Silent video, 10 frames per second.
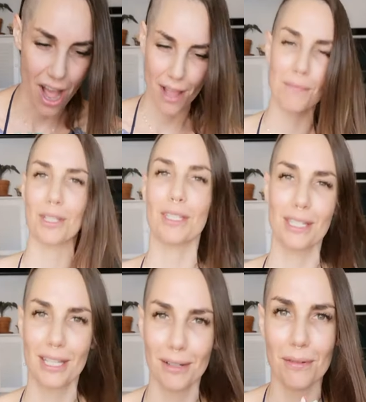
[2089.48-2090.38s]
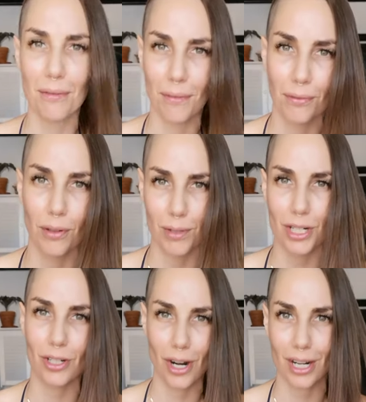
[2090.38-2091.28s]
I'm just for
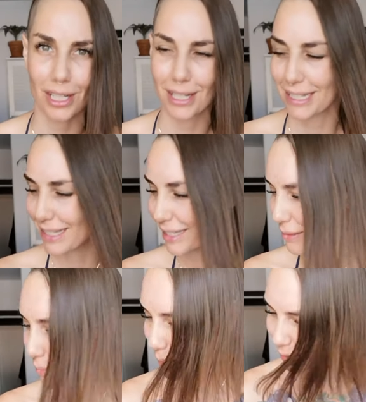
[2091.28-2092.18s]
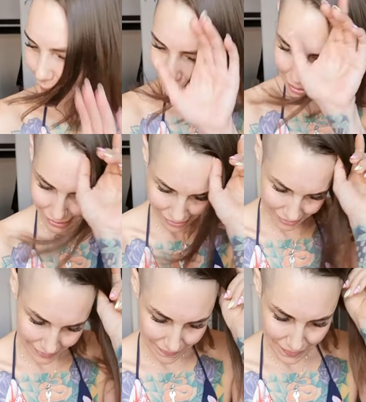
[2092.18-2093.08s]
mature audience, period.
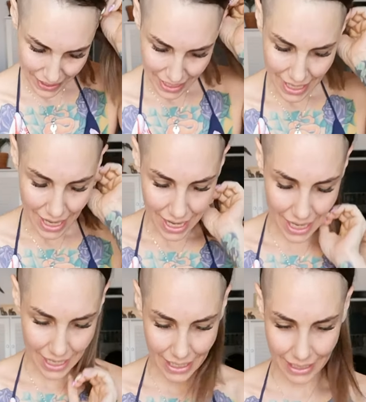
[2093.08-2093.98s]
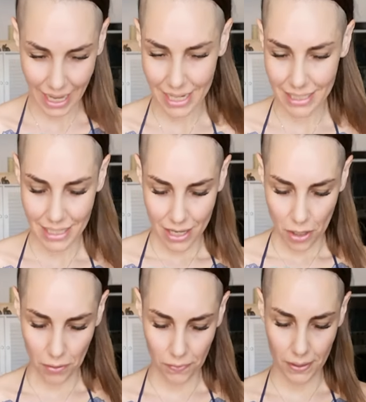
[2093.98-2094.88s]
Uh, again,
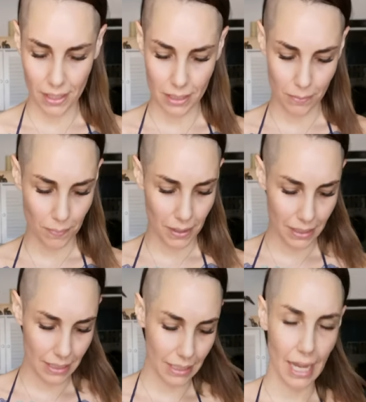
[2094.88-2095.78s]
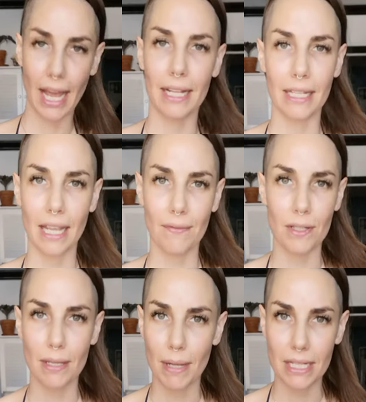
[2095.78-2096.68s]
hopefully this was had, gave you
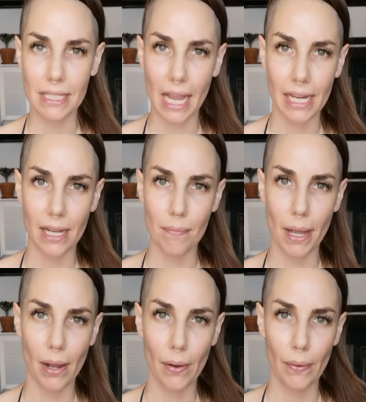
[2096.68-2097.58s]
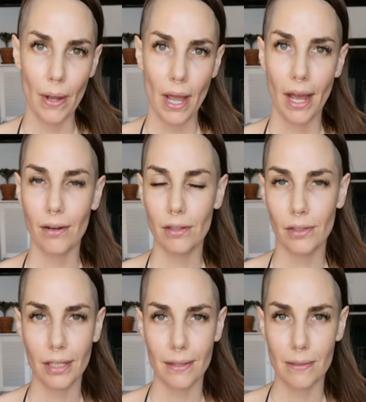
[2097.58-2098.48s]
some insight about how to
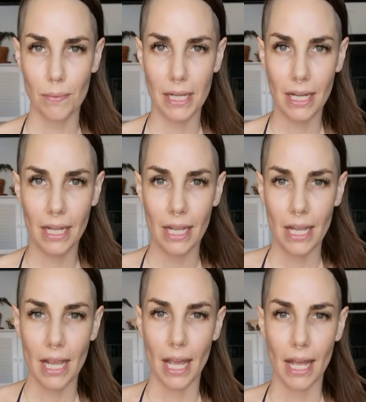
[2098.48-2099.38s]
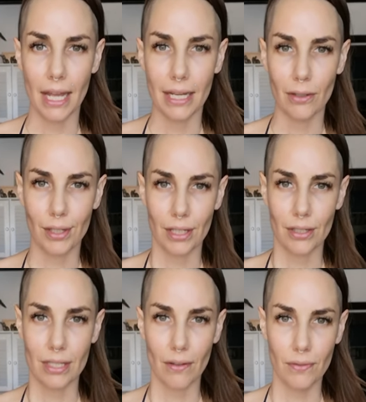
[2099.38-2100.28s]
look at this week and look at
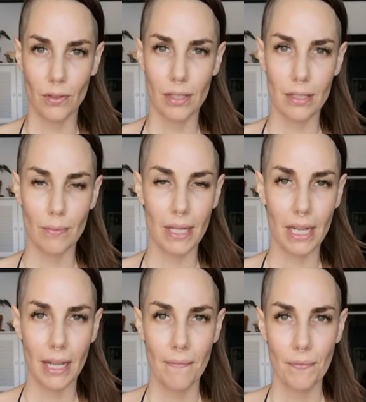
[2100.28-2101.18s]
yourself during this week